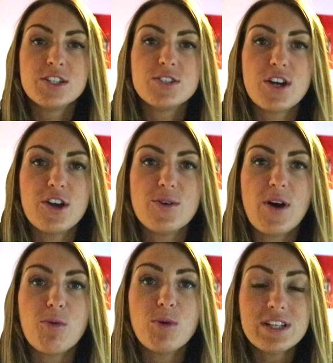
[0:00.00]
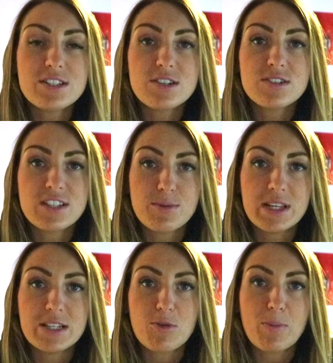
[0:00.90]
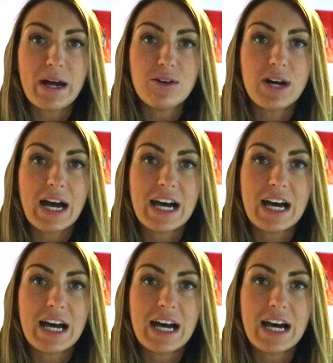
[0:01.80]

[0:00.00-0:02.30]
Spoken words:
So I wanted to see what these are about,